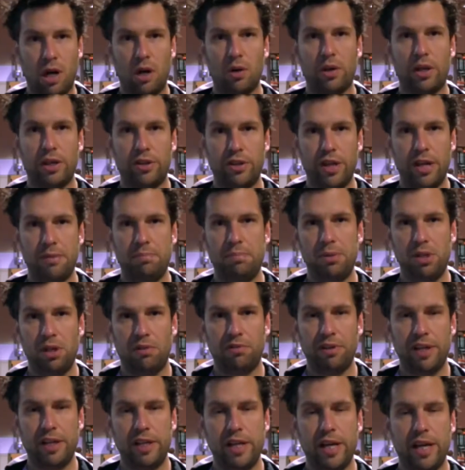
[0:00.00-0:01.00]
how can that be
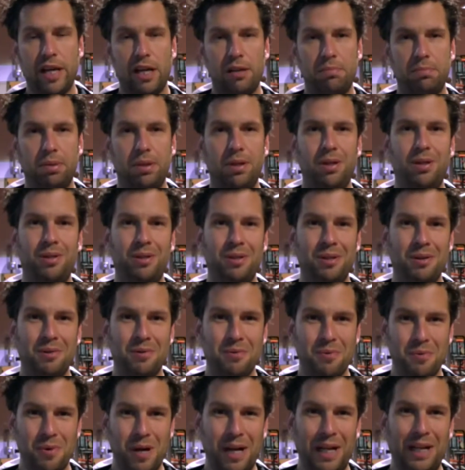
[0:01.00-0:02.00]
of any help?
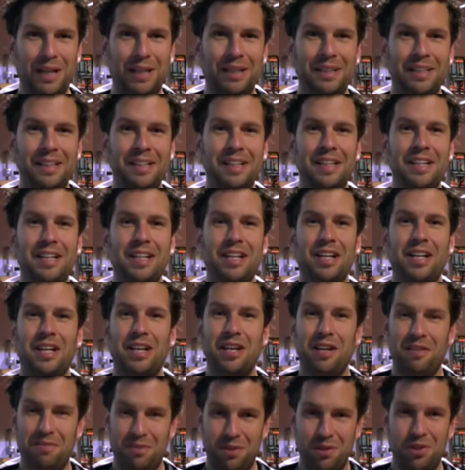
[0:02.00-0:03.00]
Well,
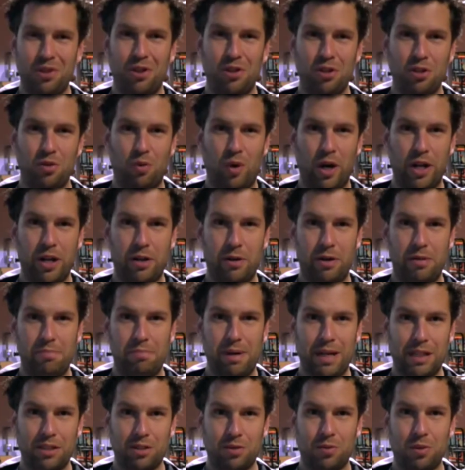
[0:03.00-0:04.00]
if you know your 1 RM
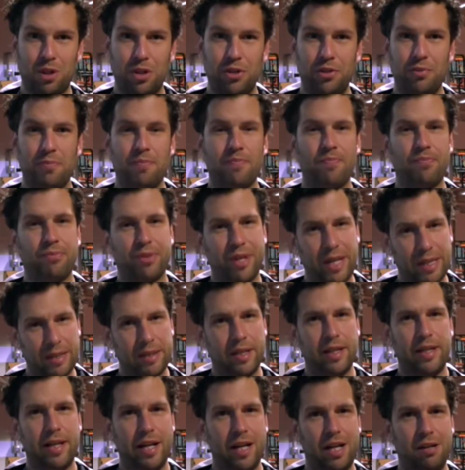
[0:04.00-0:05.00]
back squat, that
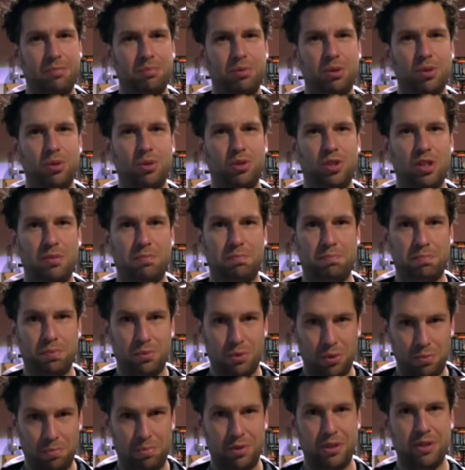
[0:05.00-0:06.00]
can help you
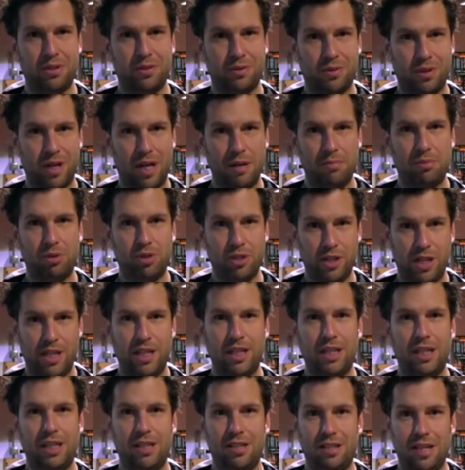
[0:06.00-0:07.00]
to prescribe
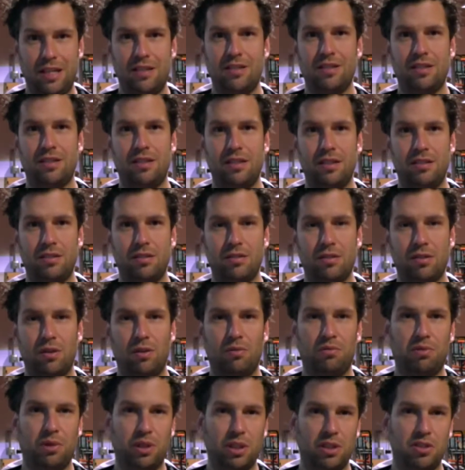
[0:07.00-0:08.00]
training intensities.
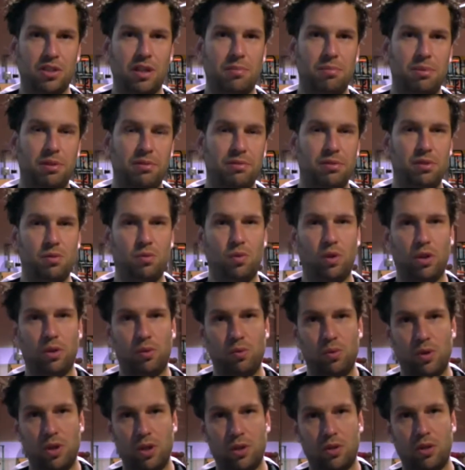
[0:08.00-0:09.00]
So for example, if you want to
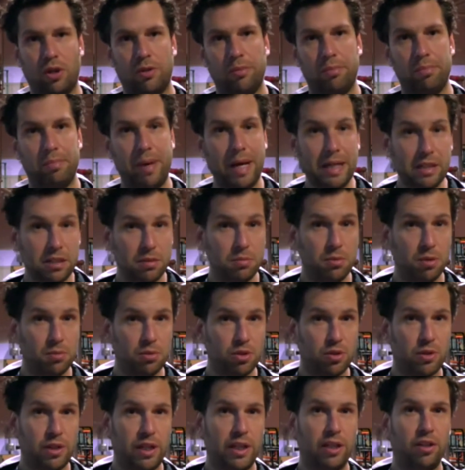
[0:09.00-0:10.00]
work on maximum
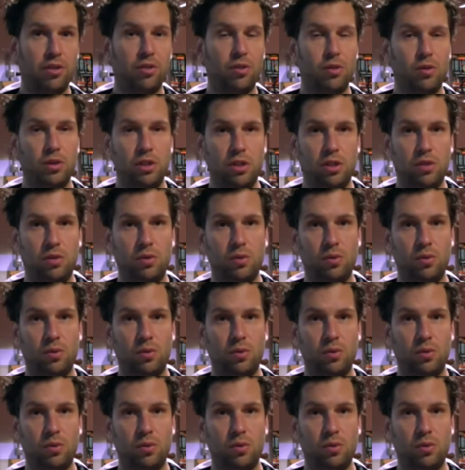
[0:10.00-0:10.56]
strength, you need